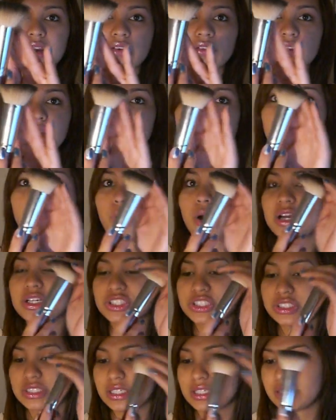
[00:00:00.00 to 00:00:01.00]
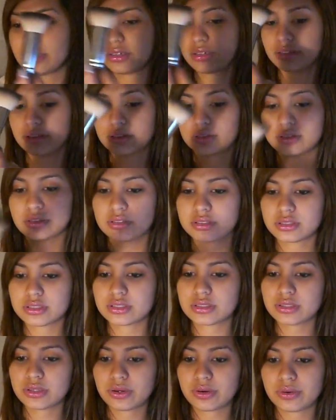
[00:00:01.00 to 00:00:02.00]
already washed it
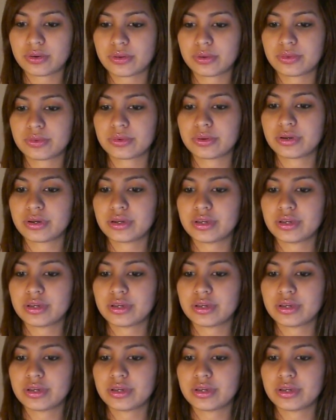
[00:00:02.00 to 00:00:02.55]
so